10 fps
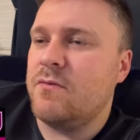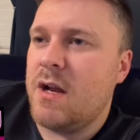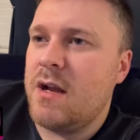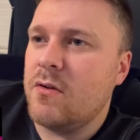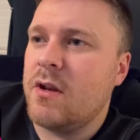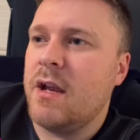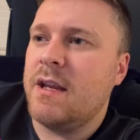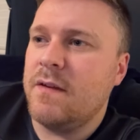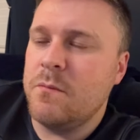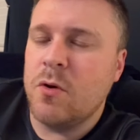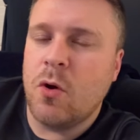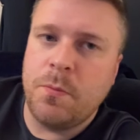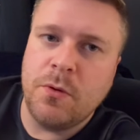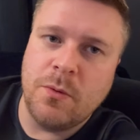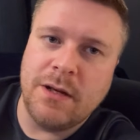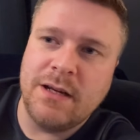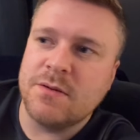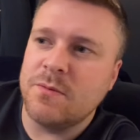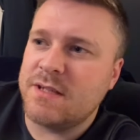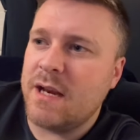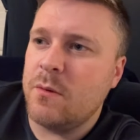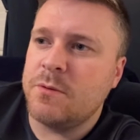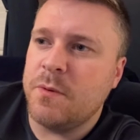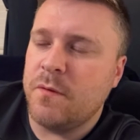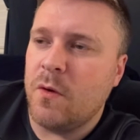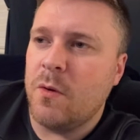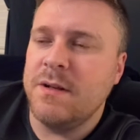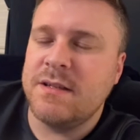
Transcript: right, okay, give him a couple of weeks and we'll see how he's performing,